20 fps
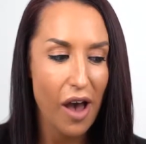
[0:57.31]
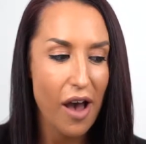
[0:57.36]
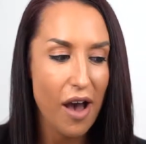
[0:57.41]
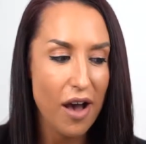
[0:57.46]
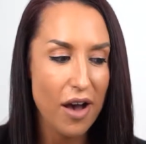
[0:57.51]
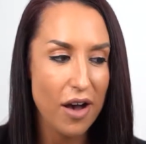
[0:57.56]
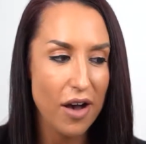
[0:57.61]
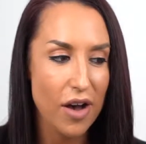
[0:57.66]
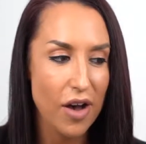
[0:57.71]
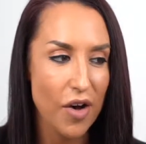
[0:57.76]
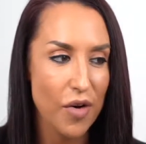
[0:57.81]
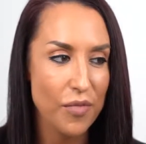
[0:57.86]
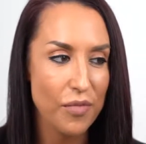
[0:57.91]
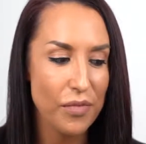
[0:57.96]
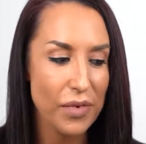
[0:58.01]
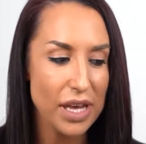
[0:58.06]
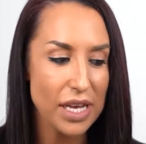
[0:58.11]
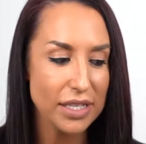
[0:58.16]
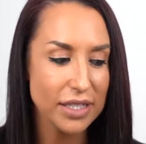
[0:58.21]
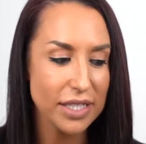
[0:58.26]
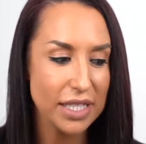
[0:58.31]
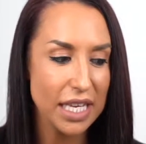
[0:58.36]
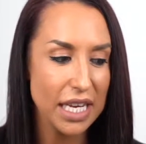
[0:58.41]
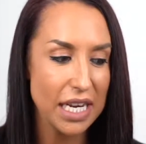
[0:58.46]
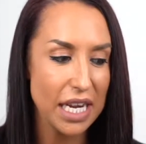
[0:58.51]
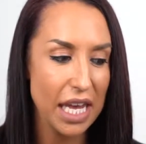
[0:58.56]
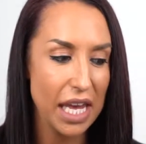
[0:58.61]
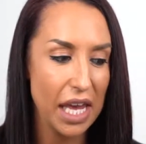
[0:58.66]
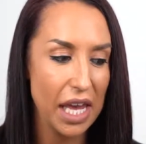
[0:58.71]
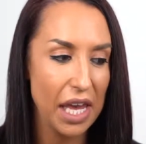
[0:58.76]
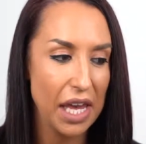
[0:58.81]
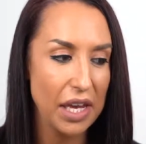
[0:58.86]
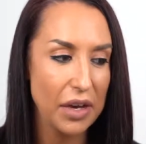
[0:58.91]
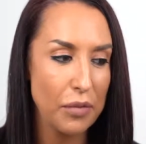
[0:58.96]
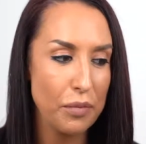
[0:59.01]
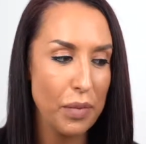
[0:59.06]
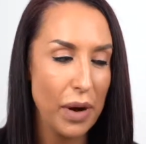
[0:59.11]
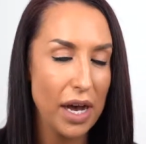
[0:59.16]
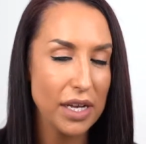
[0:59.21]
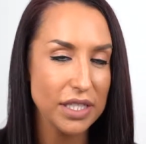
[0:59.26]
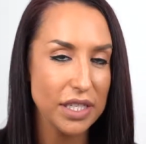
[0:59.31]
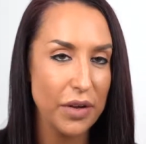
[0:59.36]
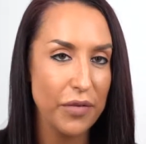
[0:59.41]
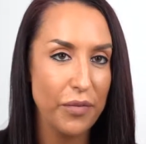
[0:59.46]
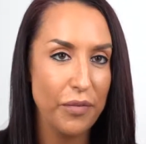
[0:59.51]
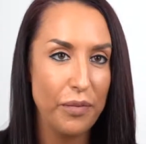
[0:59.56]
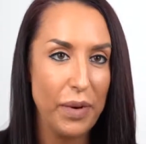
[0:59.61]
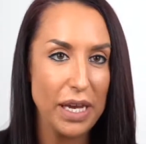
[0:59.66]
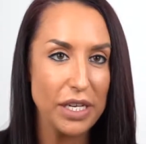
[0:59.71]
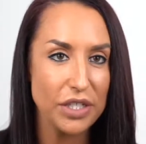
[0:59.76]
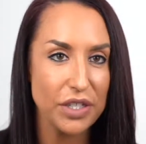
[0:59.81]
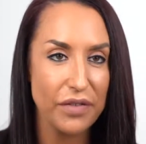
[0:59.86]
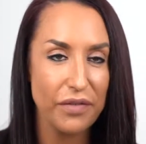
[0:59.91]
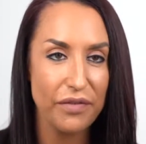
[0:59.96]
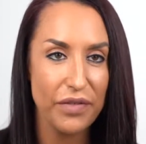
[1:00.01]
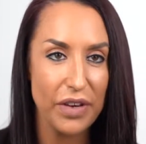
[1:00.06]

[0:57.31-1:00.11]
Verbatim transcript: um, is getting positive patient